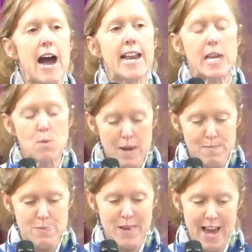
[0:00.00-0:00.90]
he
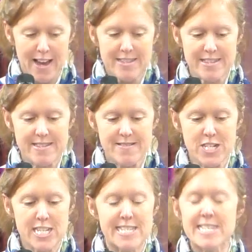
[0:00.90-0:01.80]
weeps with us.
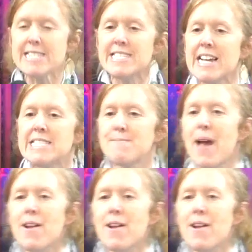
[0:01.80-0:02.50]
Jesus didn't say to Mary,